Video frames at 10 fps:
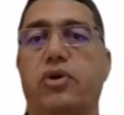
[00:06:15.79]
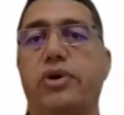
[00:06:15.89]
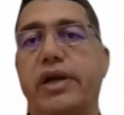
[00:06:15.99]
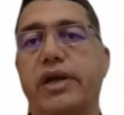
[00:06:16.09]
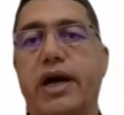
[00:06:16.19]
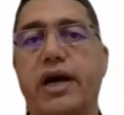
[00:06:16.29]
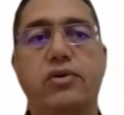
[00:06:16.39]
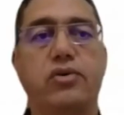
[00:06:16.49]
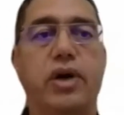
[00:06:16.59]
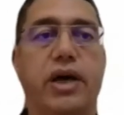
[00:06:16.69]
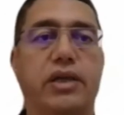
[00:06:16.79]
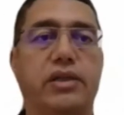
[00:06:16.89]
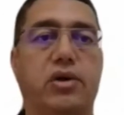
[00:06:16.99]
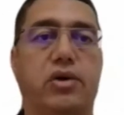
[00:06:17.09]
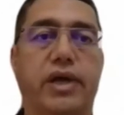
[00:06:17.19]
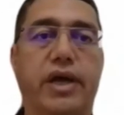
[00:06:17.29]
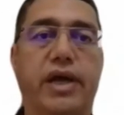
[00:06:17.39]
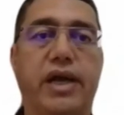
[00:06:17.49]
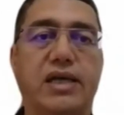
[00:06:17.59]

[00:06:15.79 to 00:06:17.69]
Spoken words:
on air cargo, and on air